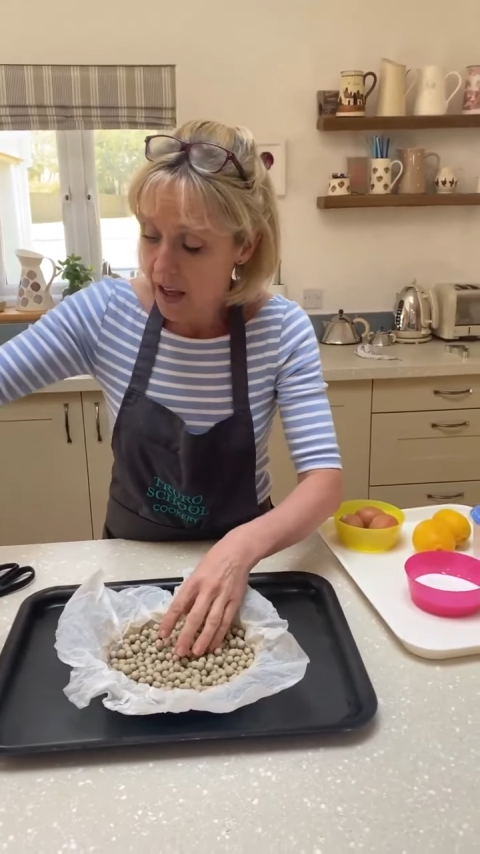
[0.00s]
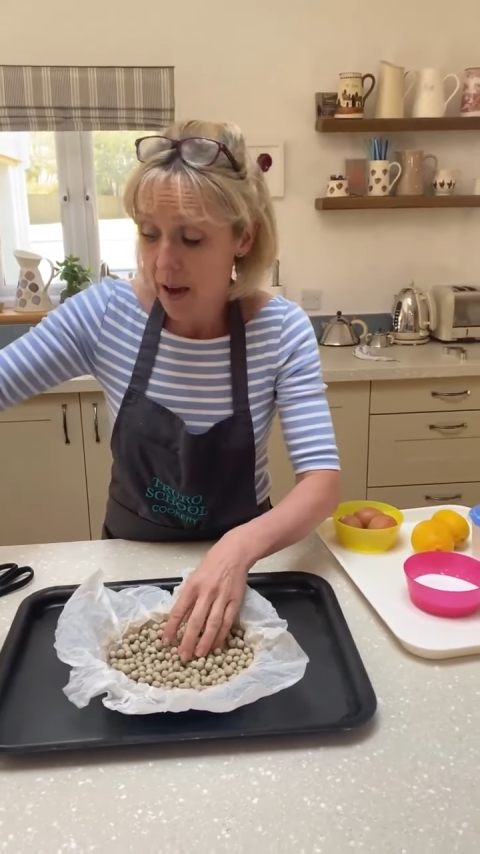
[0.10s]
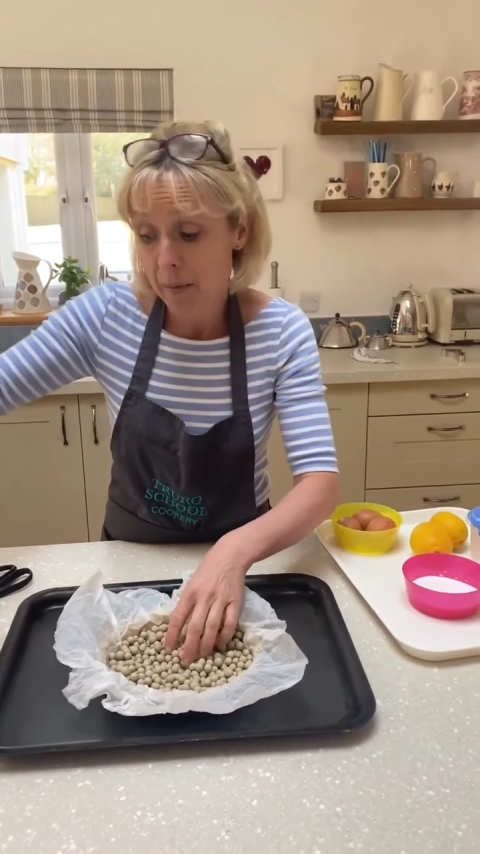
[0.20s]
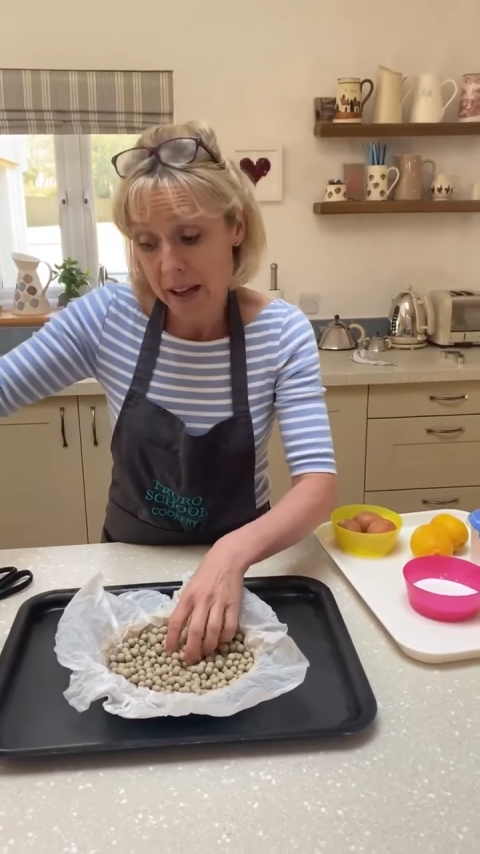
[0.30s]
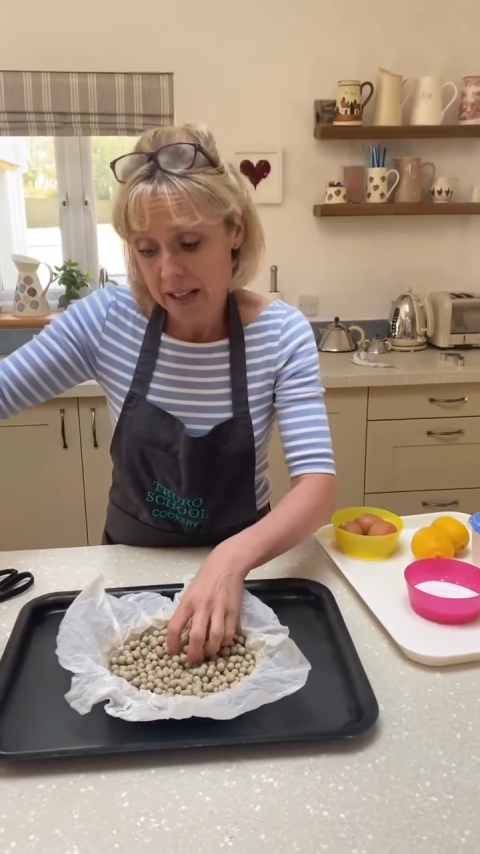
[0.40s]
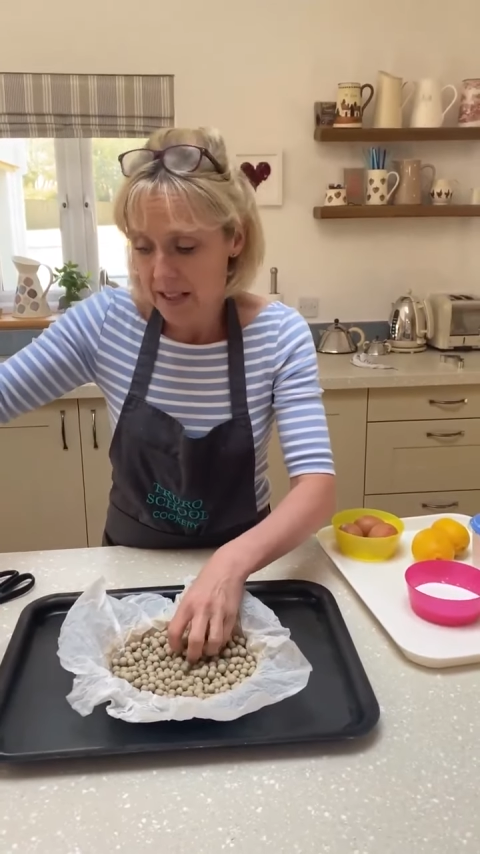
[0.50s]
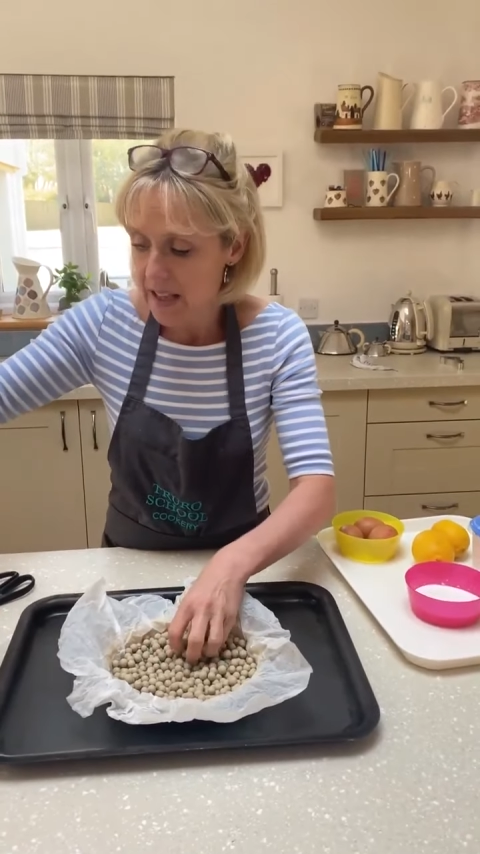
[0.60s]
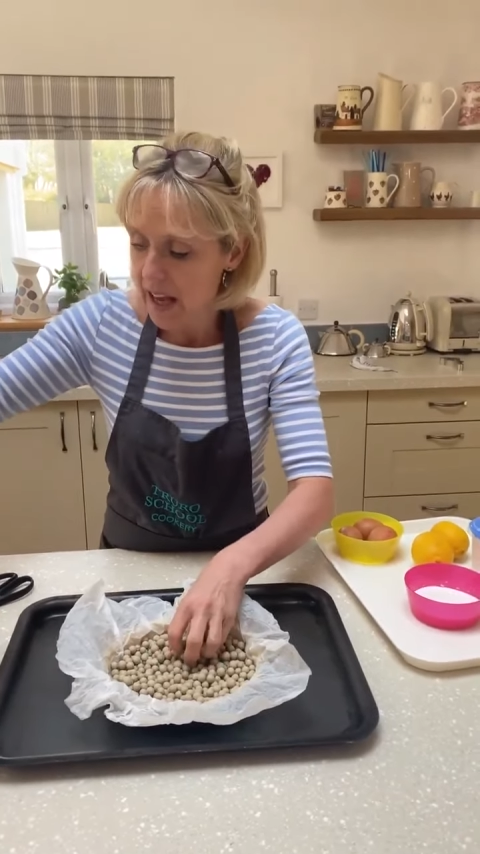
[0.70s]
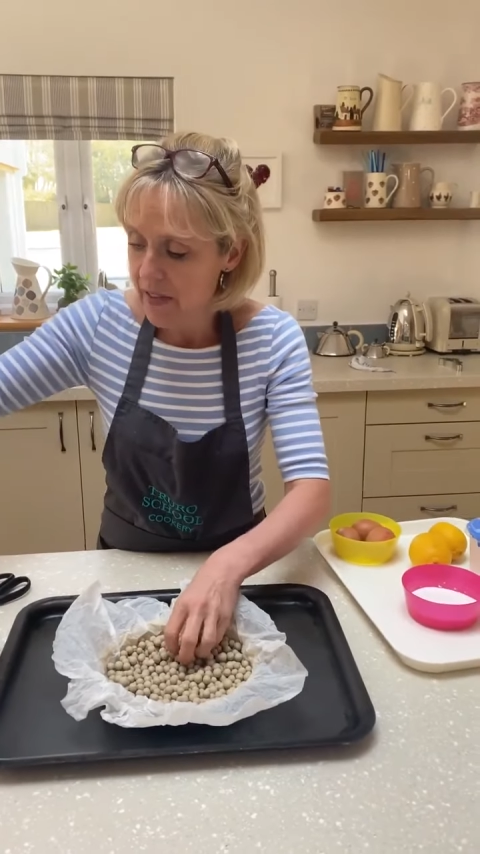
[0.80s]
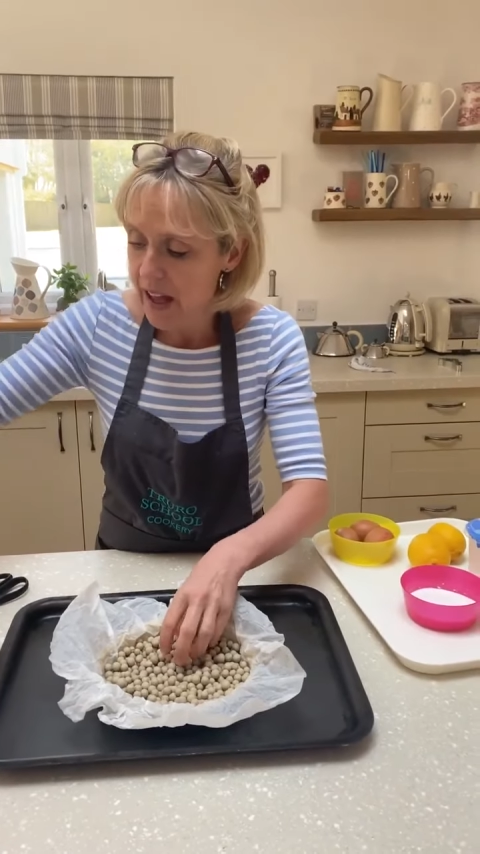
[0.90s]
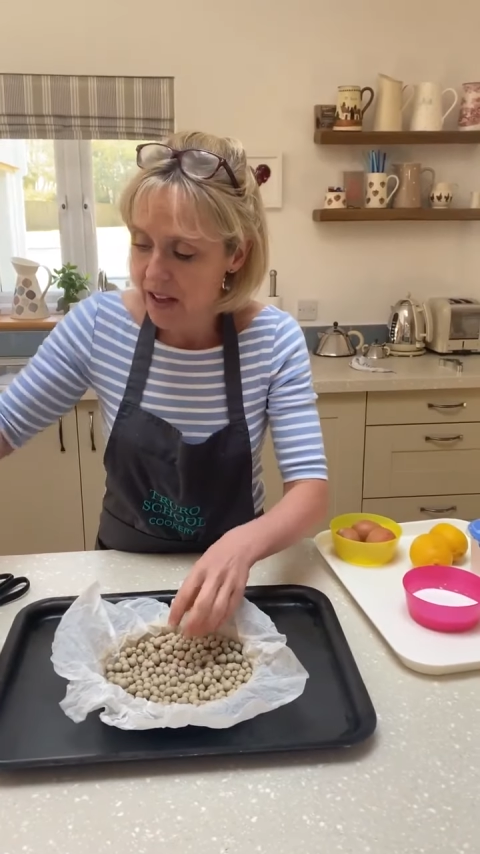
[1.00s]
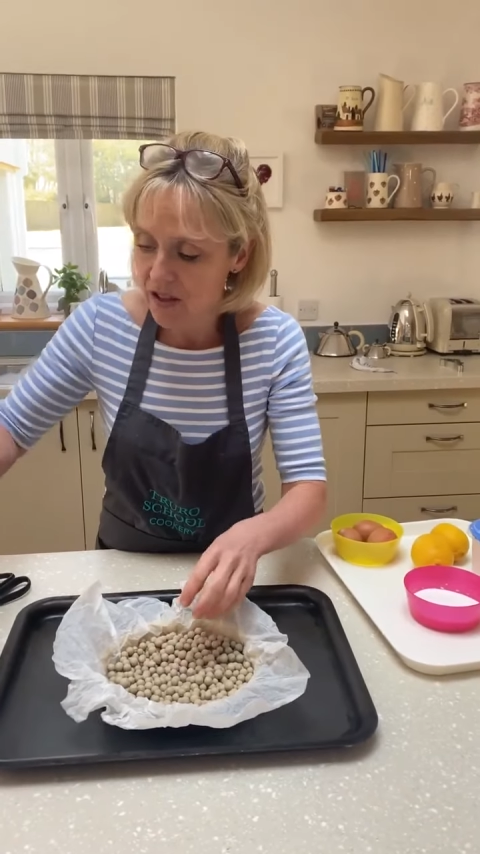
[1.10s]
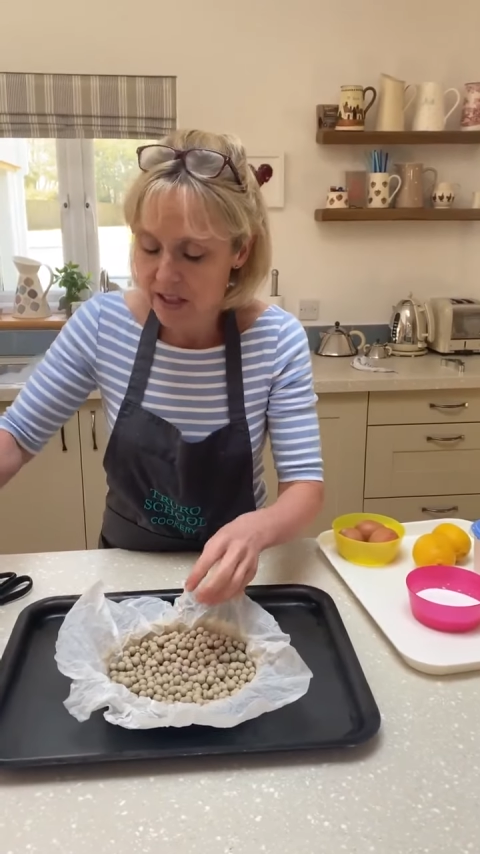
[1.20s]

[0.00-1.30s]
Yeah, mallets, and then